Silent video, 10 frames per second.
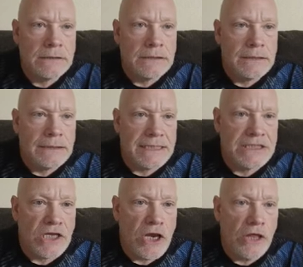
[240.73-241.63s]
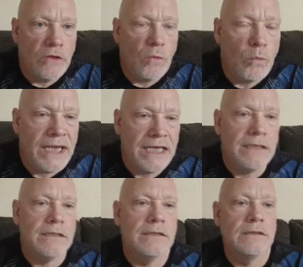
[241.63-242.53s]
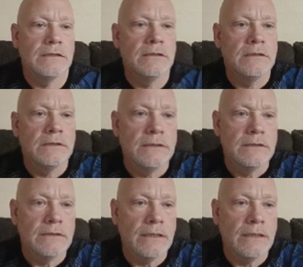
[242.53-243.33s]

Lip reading: That's another win. All